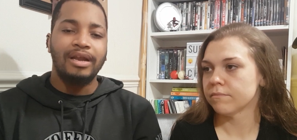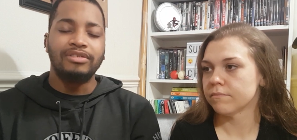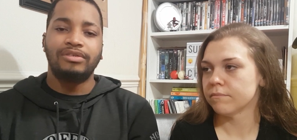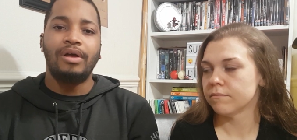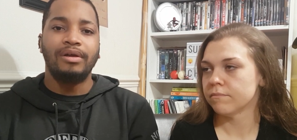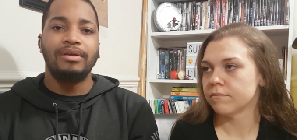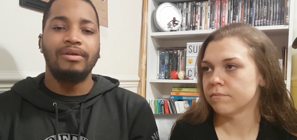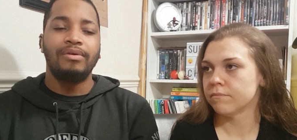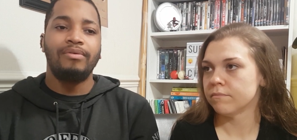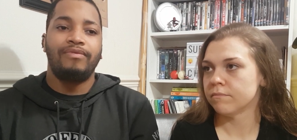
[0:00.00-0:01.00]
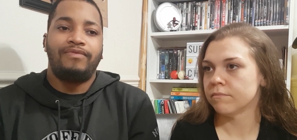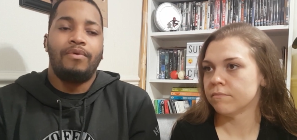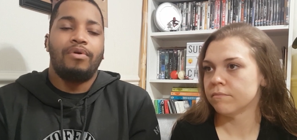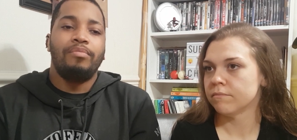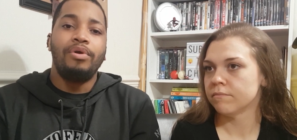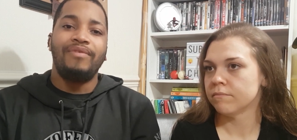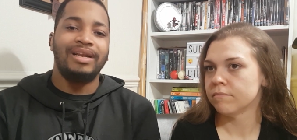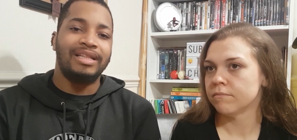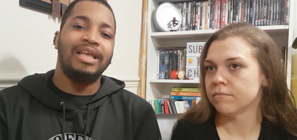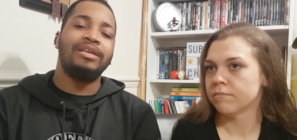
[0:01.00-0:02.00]
Speaker 1: had a song for a movie and
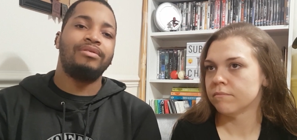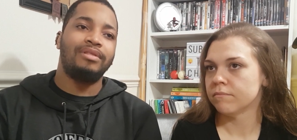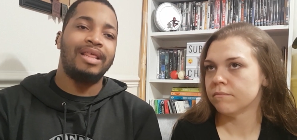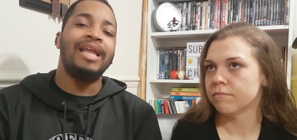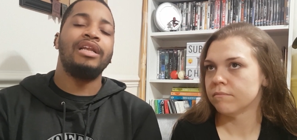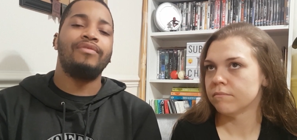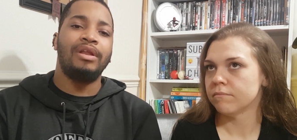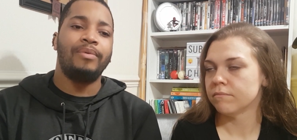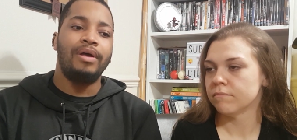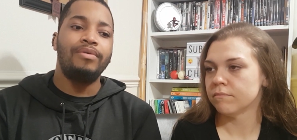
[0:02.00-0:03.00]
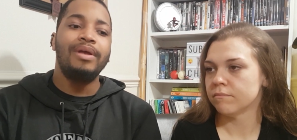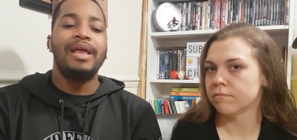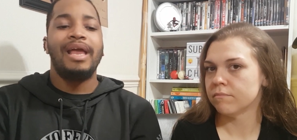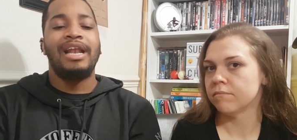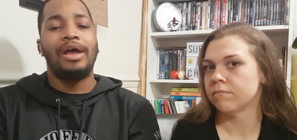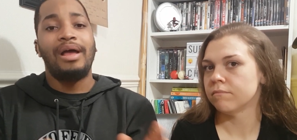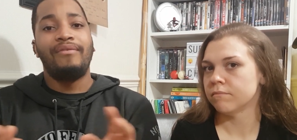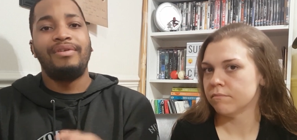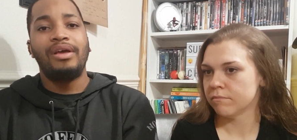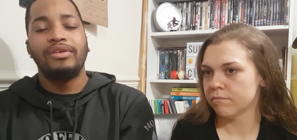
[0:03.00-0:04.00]
that, that, that did really well. And now I
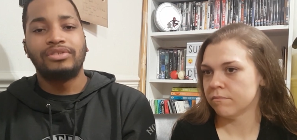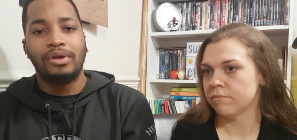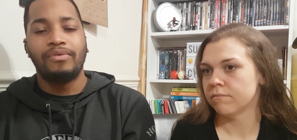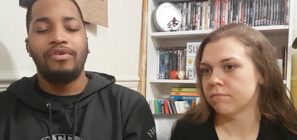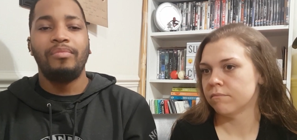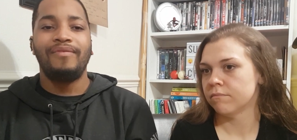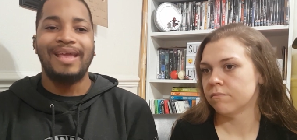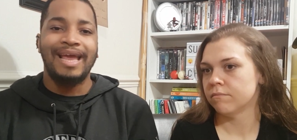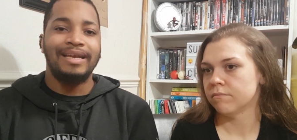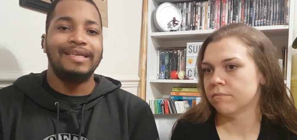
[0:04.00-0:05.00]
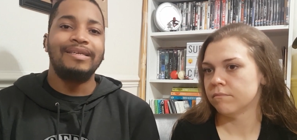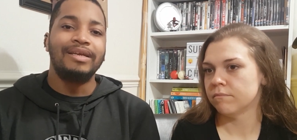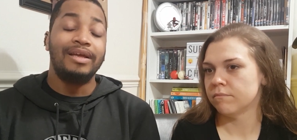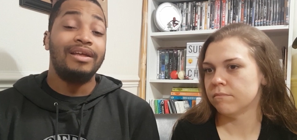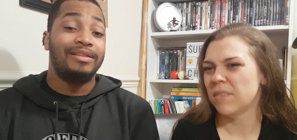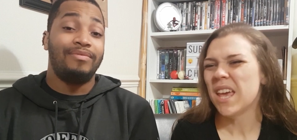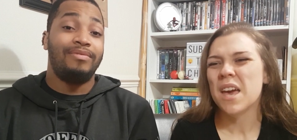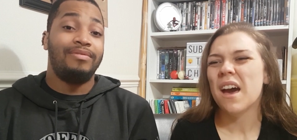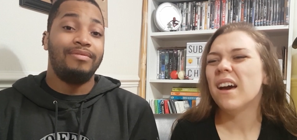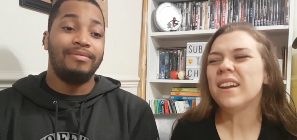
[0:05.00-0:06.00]
have another song for a movie and
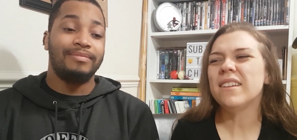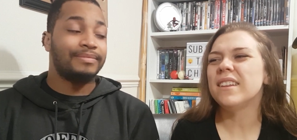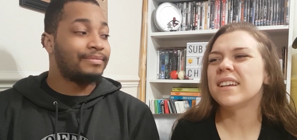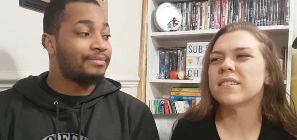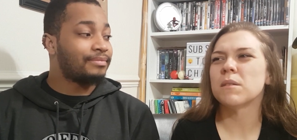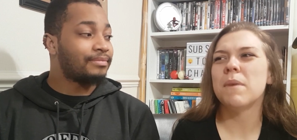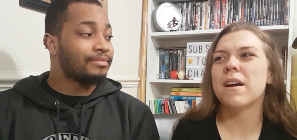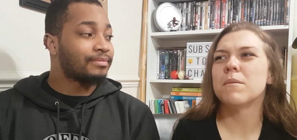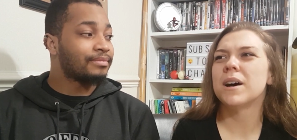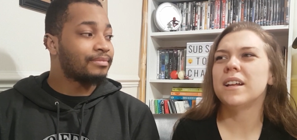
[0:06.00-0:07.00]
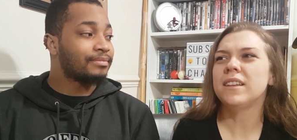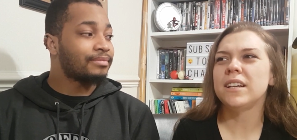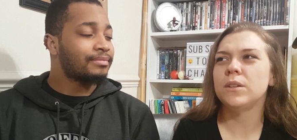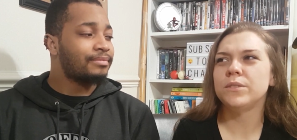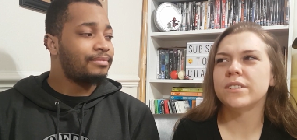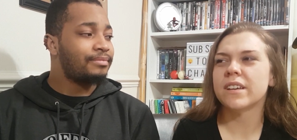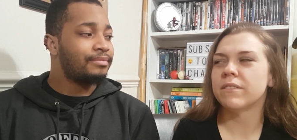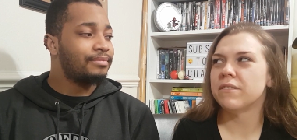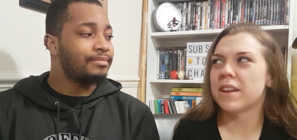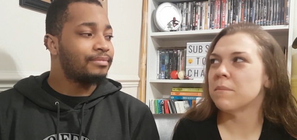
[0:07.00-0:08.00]
Speaker 2: I don't think it's comparable. I don't think Lose Yourself
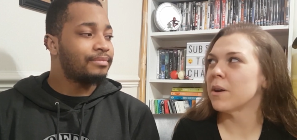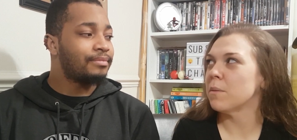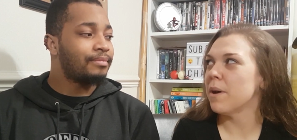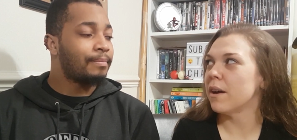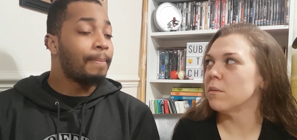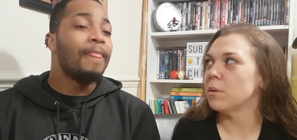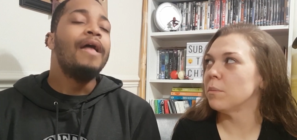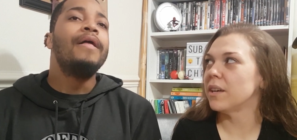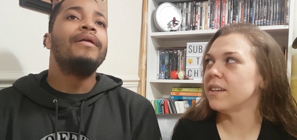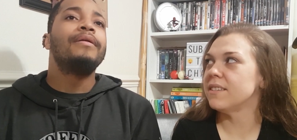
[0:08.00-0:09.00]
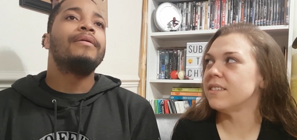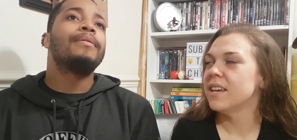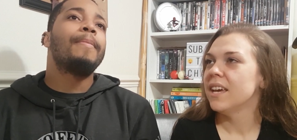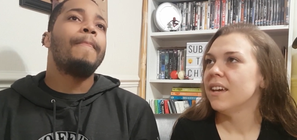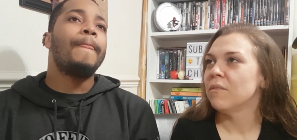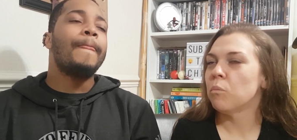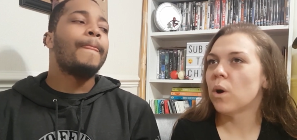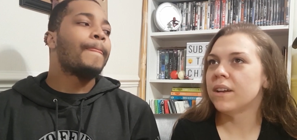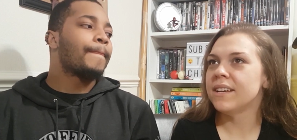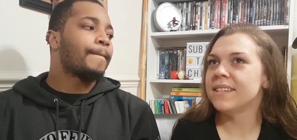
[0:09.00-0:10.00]
and Venom are comparable because
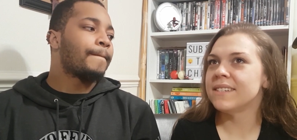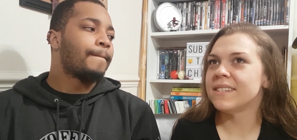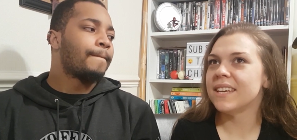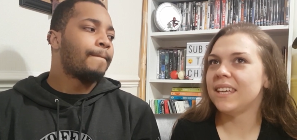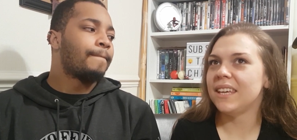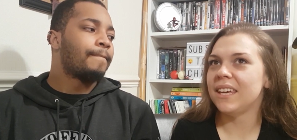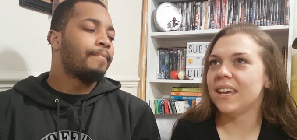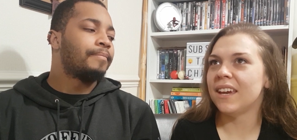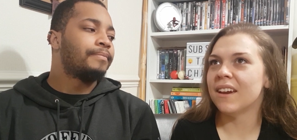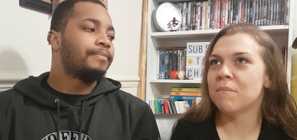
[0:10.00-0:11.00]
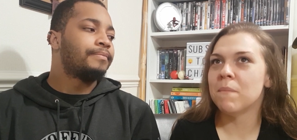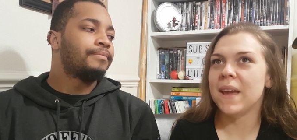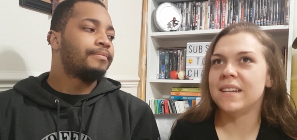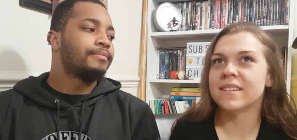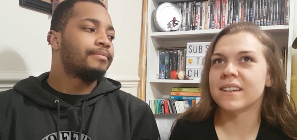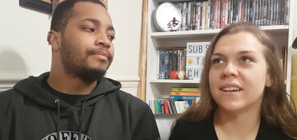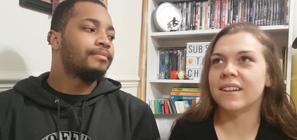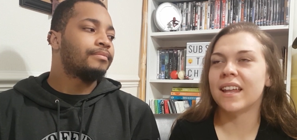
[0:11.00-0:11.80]
one is he made uh,